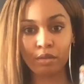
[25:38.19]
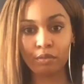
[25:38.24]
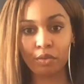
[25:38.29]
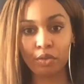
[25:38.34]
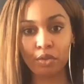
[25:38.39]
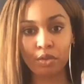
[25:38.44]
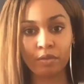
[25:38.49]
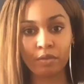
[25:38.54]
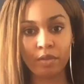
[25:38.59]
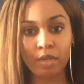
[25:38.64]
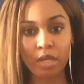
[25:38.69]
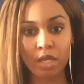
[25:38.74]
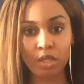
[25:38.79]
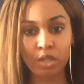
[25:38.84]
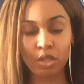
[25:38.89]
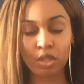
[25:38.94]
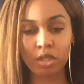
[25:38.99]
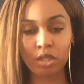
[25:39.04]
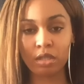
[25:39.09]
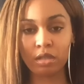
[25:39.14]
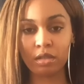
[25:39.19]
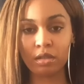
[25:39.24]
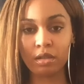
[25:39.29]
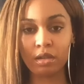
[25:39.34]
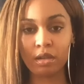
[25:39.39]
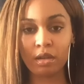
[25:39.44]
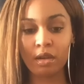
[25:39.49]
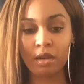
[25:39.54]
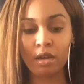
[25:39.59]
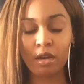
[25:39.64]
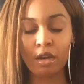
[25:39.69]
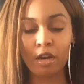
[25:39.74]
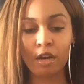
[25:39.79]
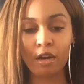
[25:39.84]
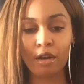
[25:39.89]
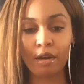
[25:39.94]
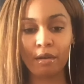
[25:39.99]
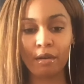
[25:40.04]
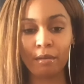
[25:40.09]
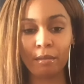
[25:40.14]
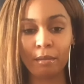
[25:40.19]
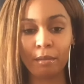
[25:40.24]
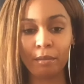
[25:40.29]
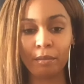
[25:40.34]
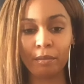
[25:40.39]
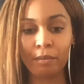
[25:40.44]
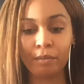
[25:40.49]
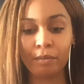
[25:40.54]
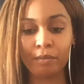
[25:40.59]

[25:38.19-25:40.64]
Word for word: rejuvenation, um,